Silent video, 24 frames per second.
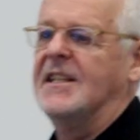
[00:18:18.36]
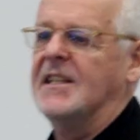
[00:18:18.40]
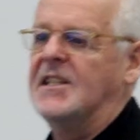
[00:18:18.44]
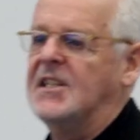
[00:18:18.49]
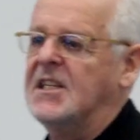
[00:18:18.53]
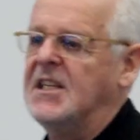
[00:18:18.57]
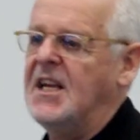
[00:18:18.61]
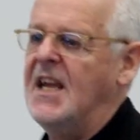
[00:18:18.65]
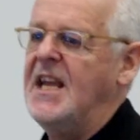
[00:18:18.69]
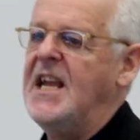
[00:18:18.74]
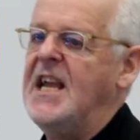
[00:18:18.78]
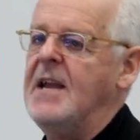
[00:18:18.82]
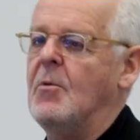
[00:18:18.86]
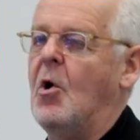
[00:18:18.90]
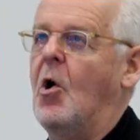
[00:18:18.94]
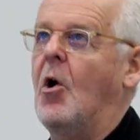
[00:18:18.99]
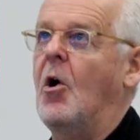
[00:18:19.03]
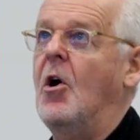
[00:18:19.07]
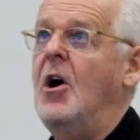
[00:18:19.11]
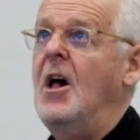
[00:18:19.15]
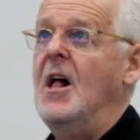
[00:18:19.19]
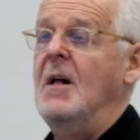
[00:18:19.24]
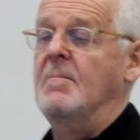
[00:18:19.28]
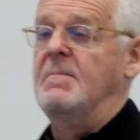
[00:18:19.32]
a team
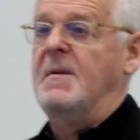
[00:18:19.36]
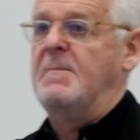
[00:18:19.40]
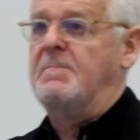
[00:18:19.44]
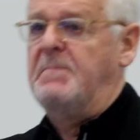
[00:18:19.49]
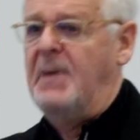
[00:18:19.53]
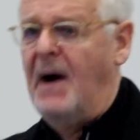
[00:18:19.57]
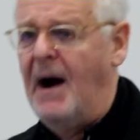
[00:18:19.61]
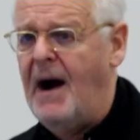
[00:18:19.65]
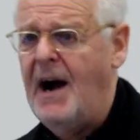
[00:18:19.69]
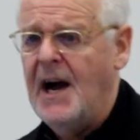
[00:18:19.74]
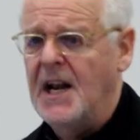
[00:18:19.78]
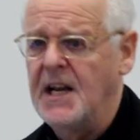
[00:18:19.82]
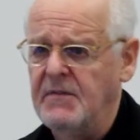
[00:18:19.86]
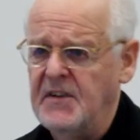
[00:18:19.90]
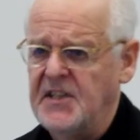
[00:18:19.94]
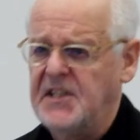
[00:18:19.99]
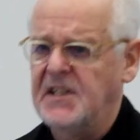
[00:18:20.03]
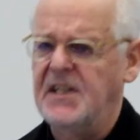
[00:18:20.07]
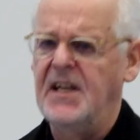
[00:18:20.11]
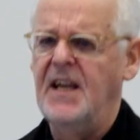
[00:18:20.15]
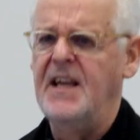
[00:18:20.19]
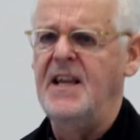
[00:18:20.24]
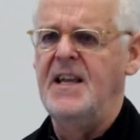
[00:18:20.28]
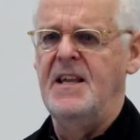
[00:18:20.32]
or be part of a
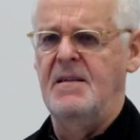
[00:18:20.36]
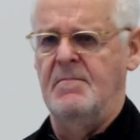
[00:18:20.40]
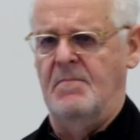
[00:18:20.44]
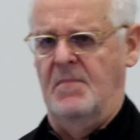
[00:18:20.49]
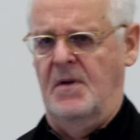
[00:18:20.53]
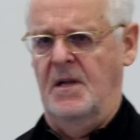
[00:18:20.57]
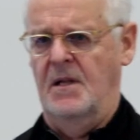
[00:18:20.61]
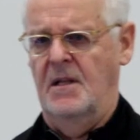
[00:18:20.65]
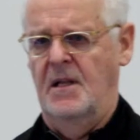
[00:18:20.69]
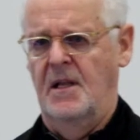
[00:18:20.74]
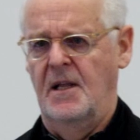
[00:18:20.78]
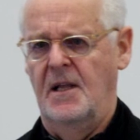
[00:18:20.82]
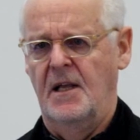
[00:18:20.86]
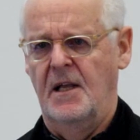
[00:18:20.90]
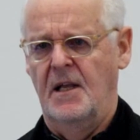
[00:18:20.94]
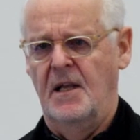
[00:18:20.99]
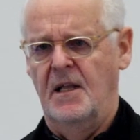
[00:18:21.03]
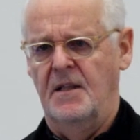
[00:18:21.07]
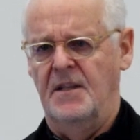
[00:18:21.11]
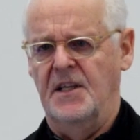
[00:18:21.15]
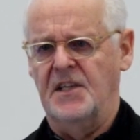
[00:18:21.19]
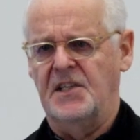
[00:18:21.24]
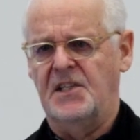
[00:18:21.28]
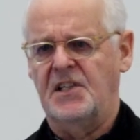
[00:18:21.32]
team
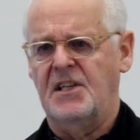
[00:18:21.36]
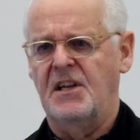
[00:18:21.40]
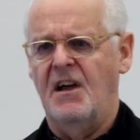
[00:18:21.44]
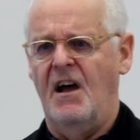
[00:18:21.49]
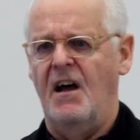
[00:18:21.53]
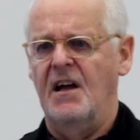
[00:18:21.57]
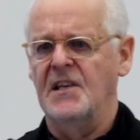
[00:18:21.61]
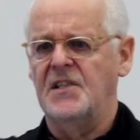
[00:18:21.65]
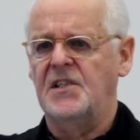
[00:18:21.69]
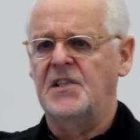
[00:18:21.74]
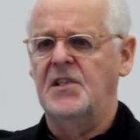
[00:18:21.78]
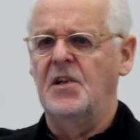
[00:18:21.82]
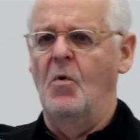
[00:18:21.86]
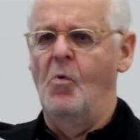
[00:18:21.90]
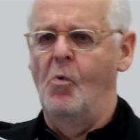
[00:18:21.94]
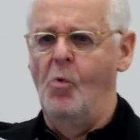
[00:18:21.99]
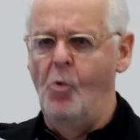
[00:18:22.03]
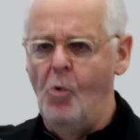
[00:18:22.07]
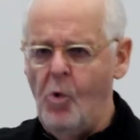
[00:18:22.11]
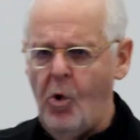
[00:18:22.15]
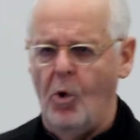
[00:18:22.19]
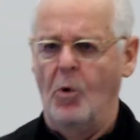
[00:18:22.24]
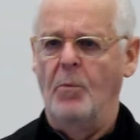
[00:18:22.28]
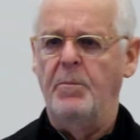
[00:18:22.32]
that starts to
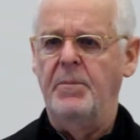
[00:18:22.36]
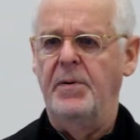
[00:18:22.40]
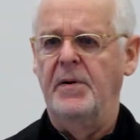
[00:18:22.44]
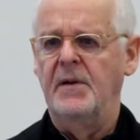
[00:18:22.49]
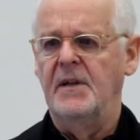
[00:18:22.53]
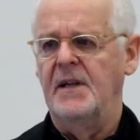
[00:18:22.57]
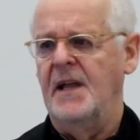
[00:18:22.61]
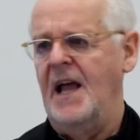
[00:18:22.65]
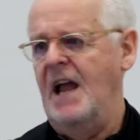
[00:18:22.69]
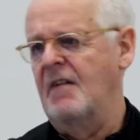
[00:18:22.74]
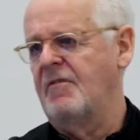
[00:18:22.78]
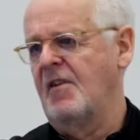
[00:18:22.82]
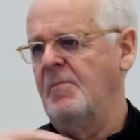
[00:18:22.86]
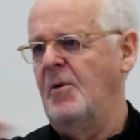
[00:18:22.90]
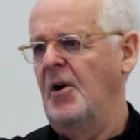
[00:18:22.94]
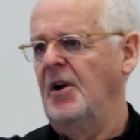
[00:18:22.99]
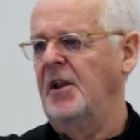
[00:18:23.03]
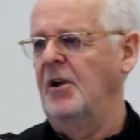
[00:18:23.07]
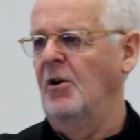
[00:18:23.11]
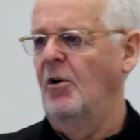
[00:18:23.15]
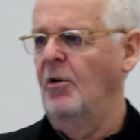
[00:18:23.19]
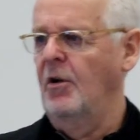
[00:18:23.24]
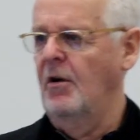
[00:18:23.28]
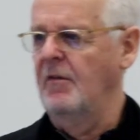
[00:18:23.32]
whoop
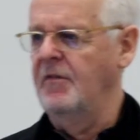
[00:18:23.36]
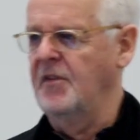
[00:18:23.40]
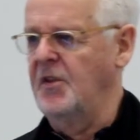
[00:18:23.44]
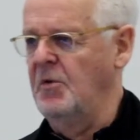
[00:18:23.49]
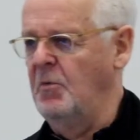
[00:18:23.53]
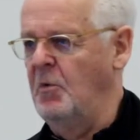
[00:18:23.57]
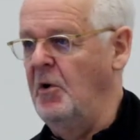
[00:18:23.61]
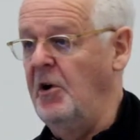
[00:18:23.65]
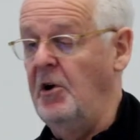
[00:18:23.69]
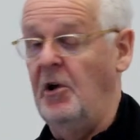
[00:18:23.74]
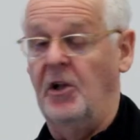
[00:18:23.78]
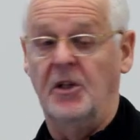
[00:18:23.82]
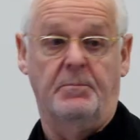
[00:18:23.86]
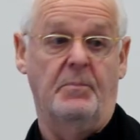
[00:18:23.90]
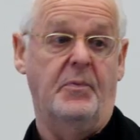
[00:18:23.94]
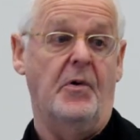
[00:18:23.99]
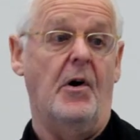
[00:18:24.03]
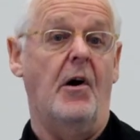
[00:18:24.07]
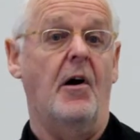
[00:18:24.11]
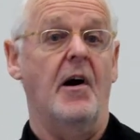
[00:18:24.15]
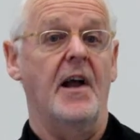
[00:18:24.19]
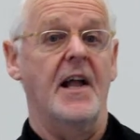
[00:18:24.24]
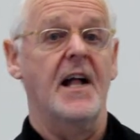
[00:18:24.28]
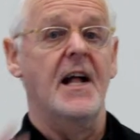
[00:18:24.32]
everybody all over the world,
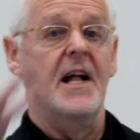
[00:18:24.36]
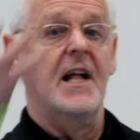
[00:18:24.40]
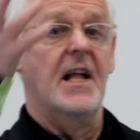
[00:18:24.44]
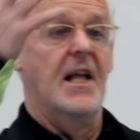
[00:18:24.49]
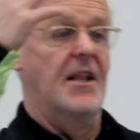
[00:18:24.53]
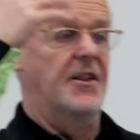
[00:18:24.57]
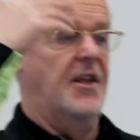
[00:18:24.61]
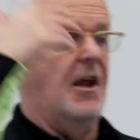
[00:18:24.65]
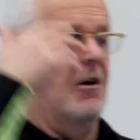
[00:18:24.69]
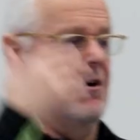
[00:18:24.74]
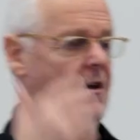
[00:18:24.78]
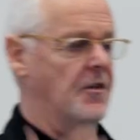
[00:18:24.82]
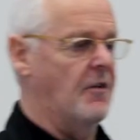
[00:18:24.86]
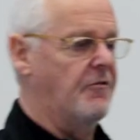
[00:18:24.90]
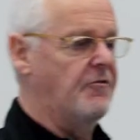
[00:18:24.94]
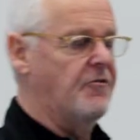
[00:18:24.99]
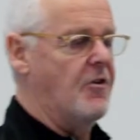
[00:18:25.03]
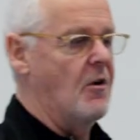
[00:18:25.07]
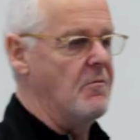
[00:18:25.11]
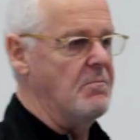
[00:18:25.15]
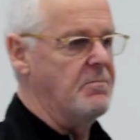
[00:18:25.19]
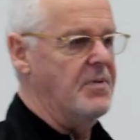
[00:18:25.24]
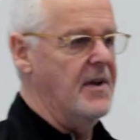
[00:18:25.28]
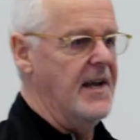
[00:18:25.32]
boy, they're on the
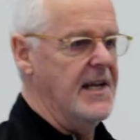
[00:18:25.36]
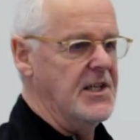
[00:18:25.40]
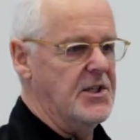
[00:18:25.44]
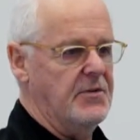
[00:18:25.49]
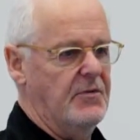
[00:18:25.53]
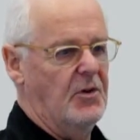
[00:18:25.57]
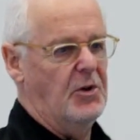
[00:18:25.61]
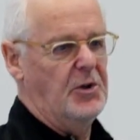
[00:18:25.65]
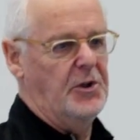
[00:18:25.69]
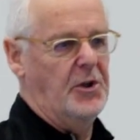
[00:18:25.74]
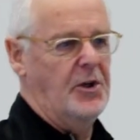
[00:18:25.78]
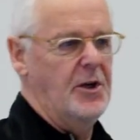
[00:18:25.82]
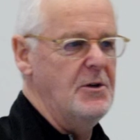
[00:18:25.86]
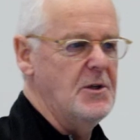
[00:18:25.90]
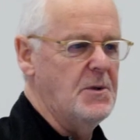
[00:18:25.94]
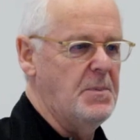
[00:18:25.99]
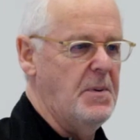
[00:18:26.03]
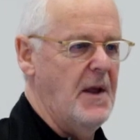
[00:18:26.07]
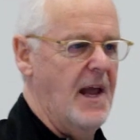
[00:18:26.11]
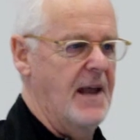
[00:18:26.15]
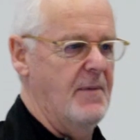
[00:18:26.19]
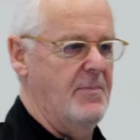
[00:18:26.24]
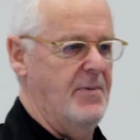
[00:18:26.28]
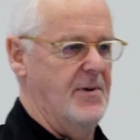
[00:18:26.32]
front page of all the
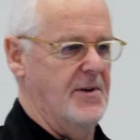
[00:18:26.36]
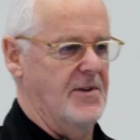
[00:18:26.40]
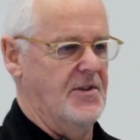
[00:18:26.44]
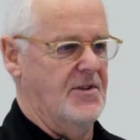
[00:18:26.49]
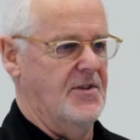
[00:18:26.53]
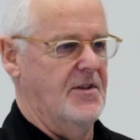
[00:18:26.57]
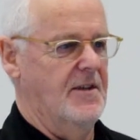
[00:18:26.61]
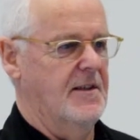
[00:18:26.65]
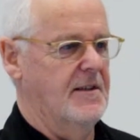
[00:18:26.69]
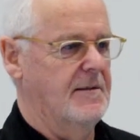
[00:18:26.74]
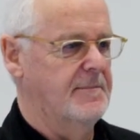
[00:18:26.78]
newspapers.